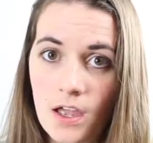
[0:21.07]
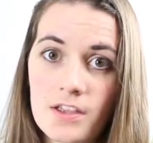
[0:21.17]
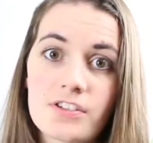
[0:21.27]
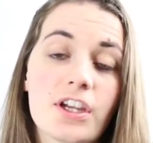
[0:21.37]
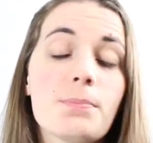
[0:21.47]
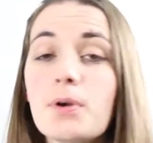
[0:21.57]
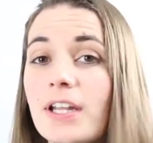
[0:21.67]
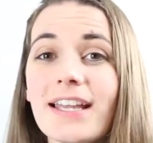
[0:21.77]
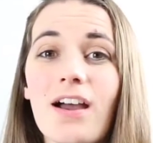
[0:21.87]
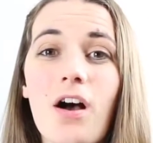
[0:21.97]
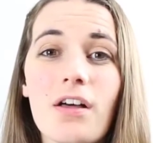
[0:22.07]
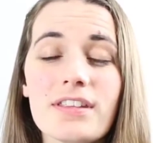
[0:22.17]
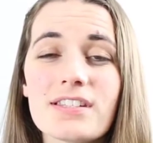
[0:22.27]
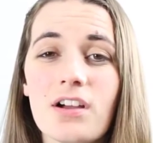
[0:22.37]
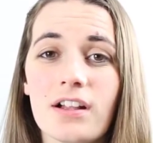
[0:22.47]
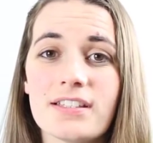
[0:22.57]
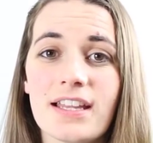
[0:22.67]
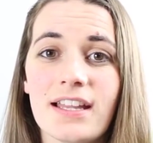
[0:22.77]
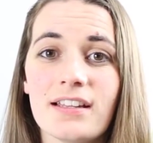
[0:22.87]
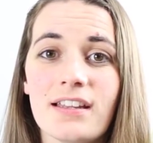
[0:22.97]
So you're putting out all this
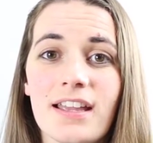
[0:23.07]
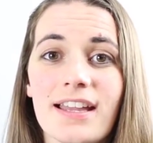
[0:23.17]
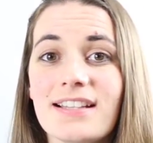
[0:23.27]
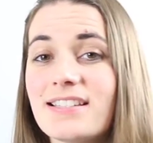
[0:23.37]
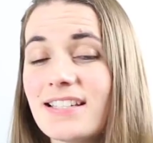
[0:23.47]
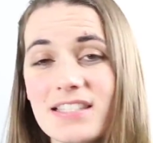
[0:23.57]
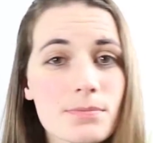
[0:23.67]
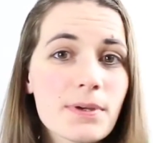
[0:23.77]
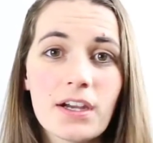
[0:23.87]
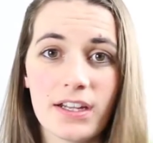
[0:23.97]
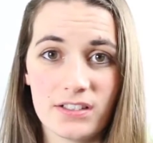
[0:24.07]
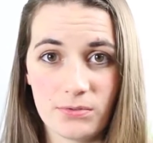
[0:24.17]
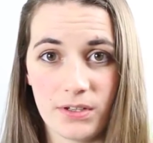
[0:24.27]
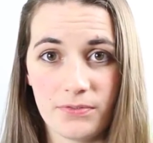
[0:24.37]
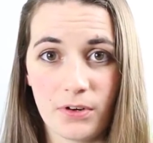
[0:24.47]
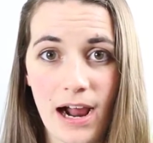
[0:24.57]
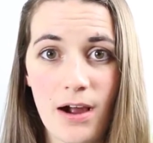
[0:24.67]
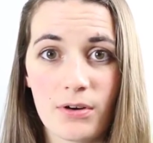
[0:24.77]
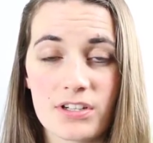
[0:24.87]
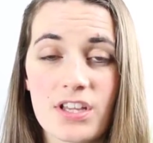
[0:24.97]
content, it's disappearing in 24
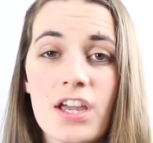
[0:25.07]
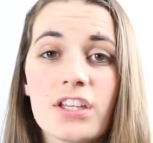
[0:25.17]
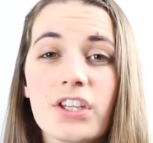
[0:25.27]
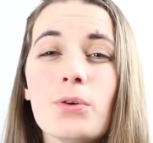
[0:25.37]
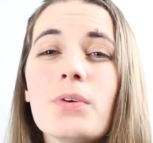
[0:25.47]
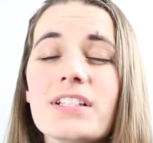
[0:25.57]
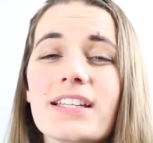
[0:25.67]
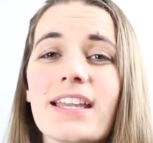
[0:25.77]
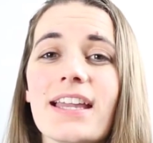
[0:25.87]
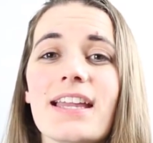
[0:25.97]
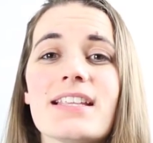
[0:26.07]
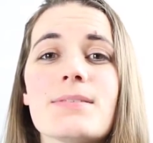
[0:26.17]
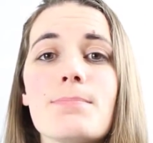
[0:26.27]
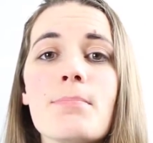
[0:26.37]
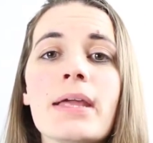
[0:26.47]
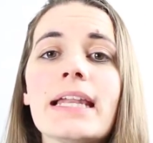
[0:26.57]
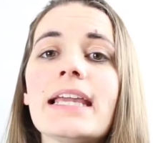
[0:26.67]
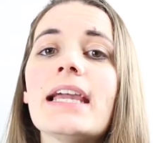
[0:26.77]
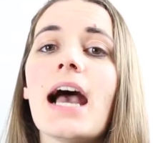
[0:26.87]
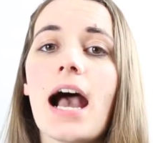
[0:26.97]
hours. You want to get as
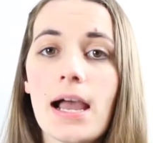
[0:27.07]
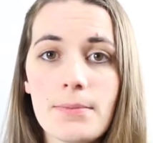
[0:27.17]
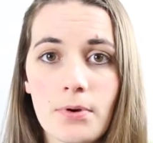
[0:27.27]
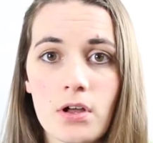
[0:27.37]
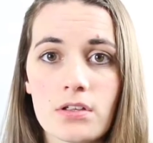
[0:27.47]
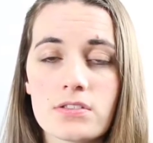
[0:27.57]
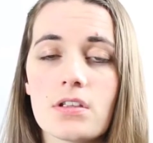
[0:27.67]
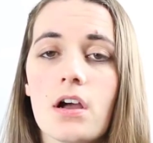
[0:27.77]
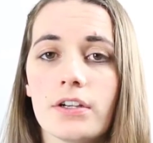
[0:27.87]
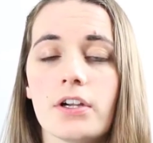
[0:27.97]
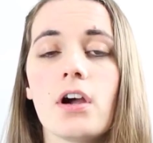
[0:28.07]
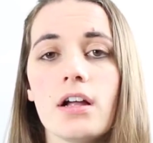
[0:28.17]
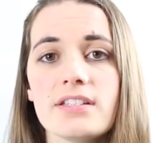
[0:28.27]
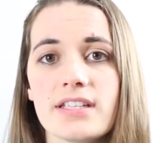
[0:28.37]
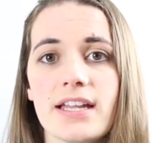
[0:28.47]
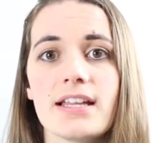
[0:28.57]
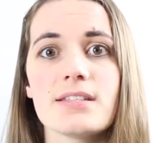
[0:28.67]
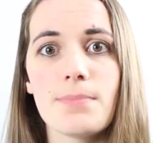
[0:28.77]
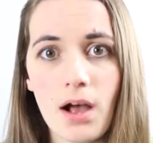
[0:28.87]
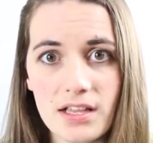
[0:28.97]
many eyeballs on your content
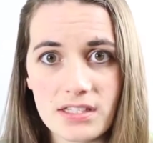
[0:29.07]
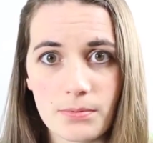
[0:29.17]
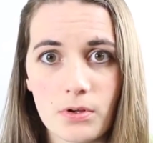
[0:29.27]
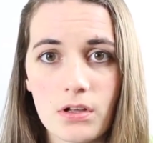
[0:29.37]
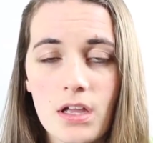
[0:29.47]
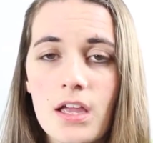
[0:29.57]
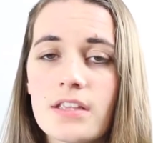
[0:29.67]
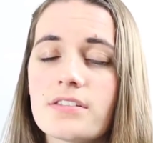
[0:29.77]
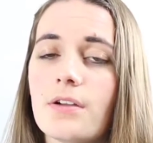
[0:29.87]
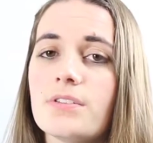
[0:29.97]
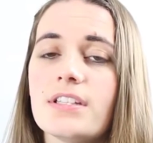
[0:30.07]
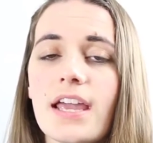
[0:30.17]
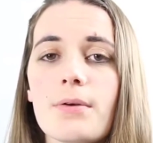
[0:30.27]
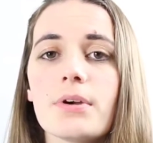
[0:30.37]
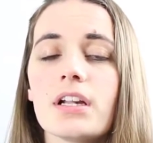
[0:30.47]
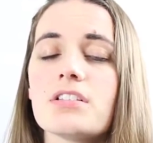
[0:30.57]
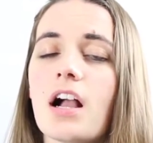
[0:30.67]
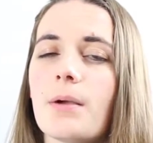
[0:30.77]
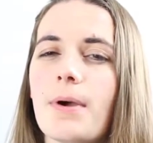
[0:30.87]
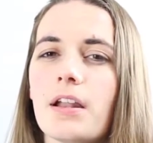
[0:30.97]
as possible. So today we're going to
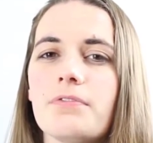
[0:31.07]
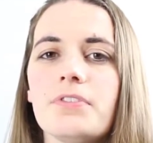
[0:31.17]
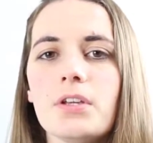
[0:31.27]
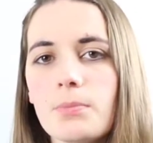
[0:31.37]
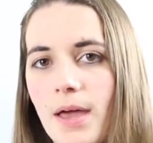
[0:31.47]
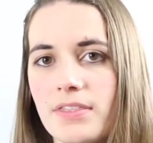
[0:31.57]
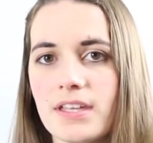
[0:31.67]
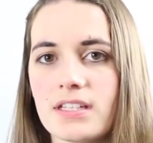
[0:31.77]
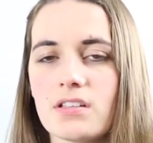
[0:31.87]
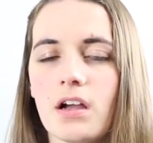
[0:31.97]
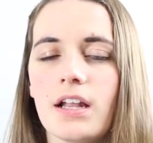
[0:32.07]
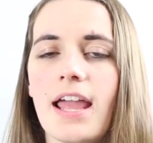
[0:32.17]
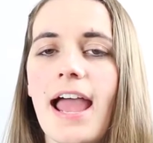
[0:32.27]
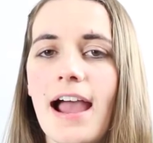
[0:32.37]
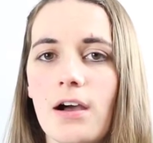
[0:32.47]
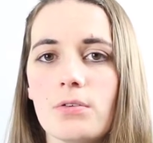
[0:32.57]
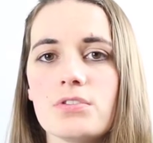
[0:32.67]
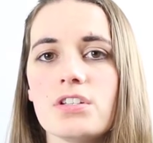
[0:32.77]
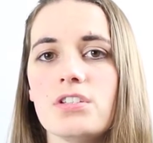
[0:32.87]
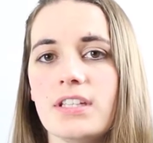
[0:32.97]
talk about a few methods on how
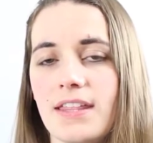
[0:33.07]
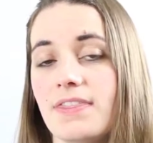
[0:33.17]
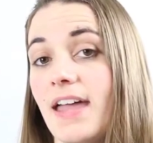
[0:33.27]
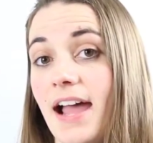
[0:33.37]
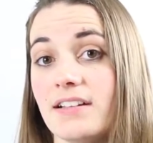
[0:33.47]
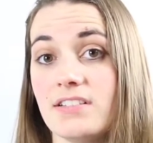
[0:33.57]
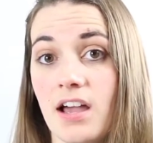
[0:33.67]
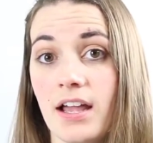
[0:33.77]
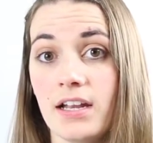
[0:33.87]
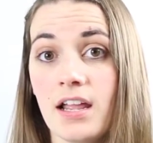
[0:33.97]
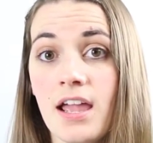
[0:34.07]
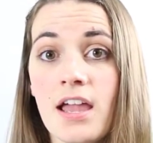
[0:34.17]
to get that done.